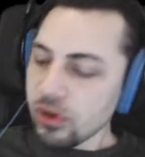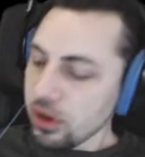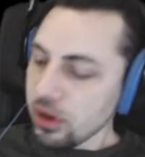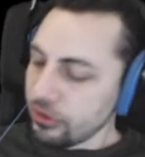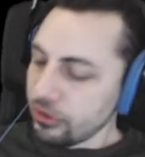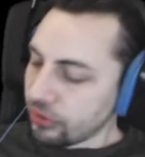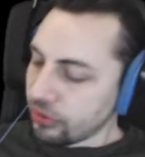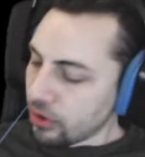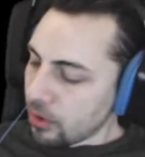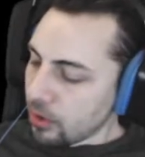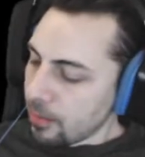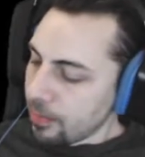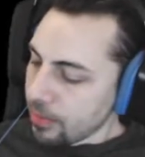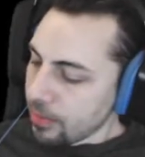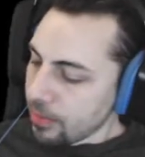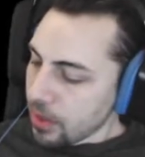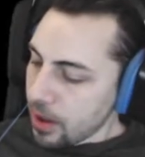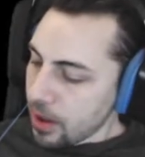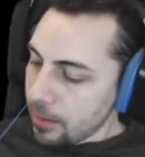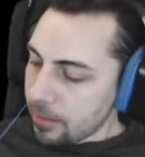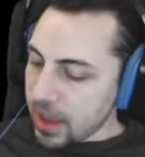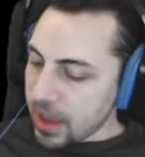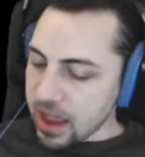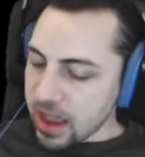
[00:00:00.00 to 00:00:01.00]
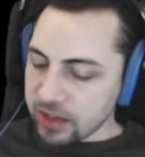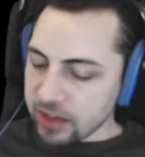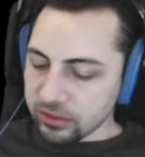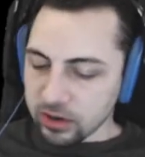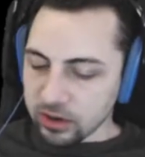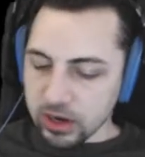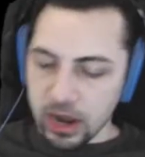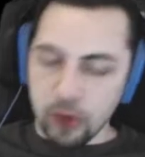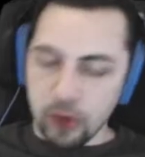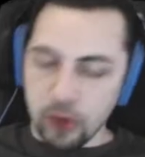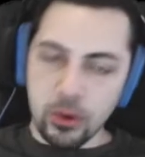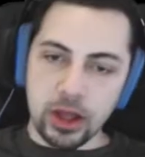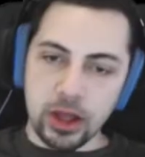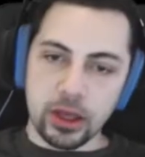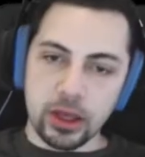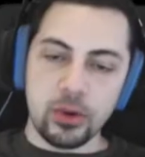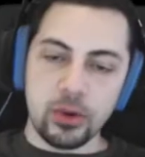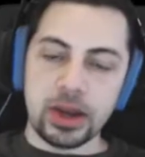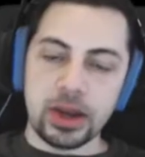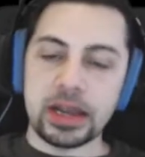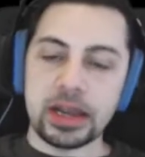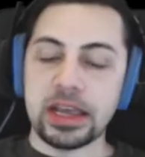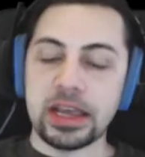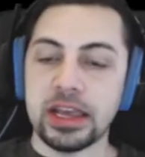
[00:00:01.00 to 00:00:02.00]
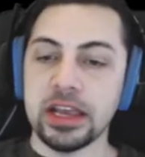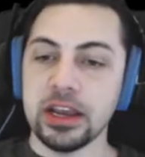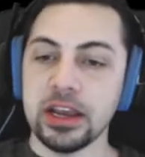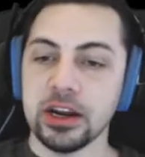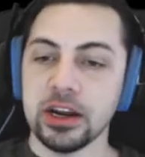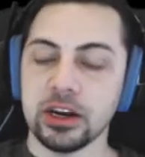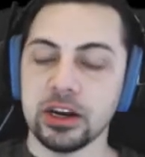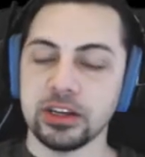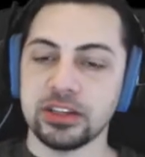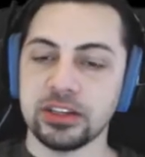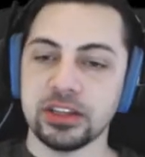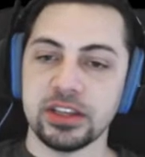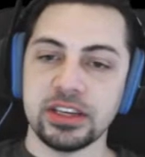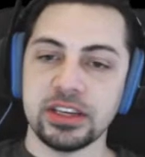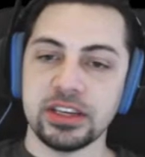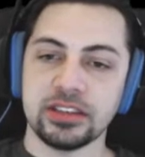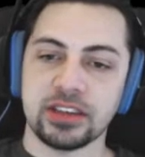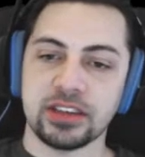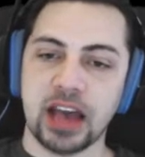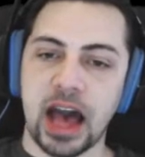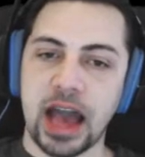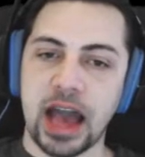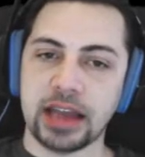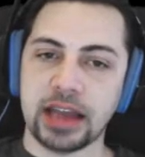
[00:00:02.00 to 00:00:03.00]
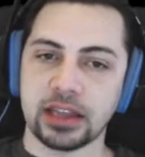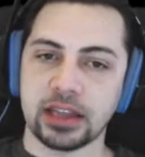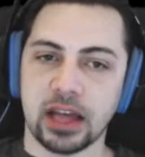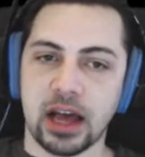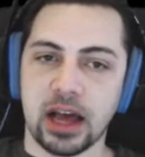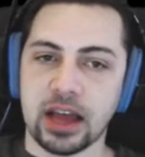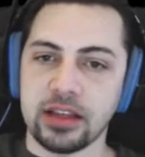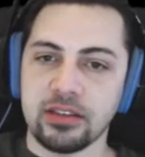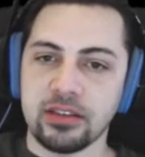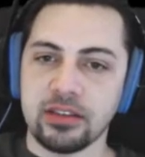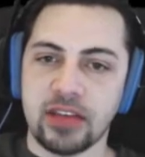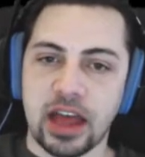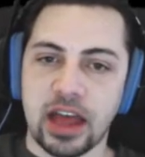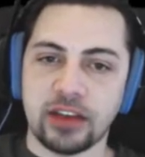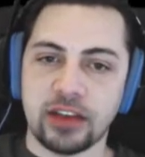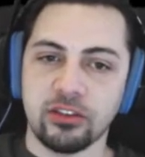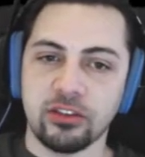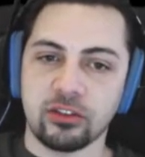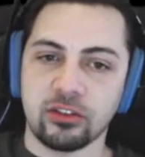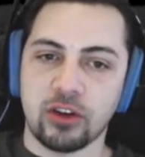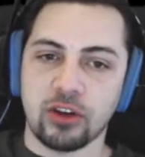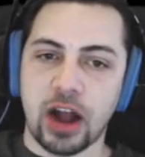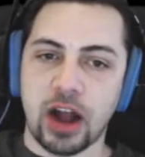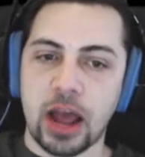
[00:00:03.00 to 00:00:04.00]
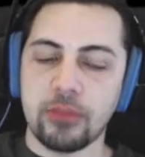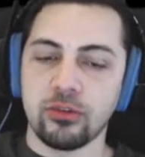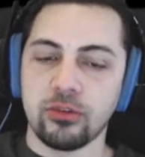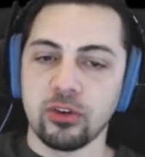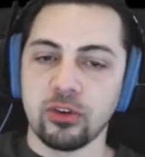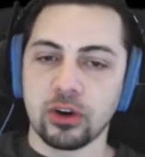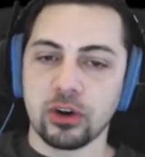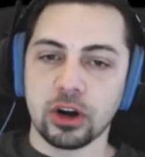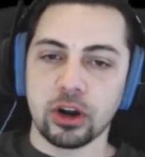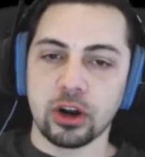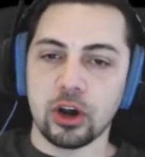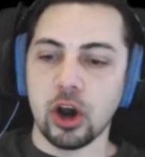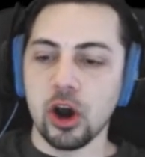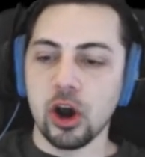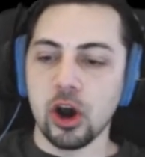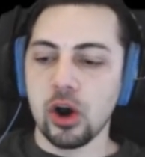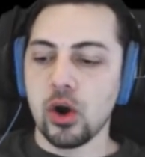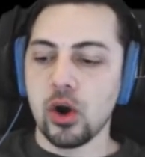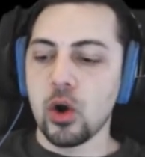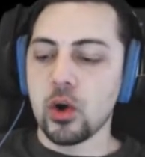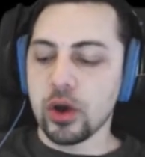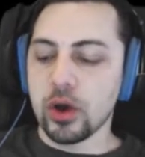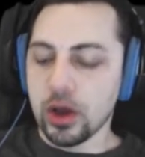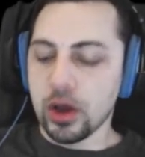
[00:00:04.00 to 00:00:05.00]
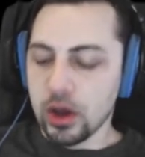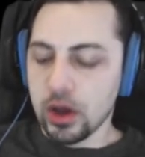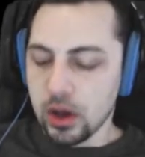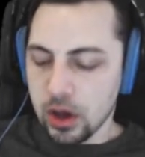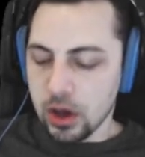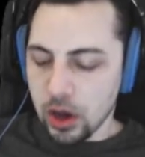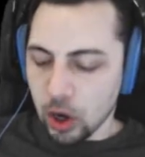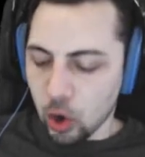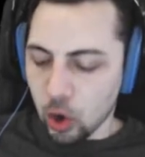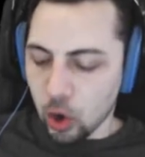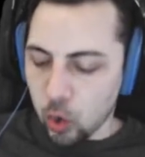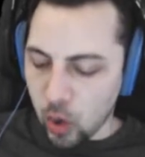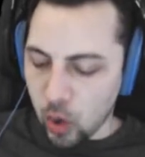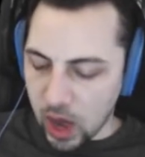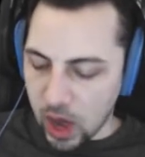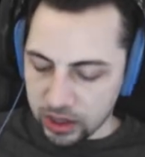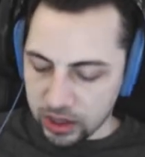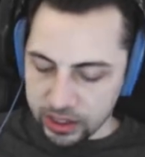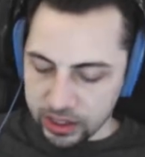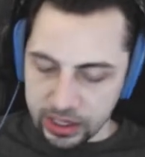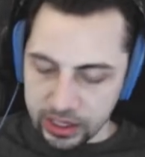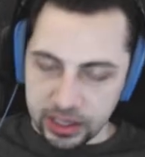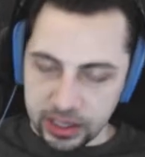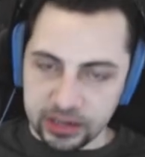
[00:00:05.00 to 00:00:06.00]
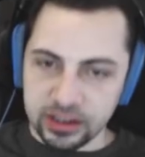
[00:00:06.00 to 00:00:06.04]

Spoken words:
So based on how well you adhere to these guidelines, that describes your code quality.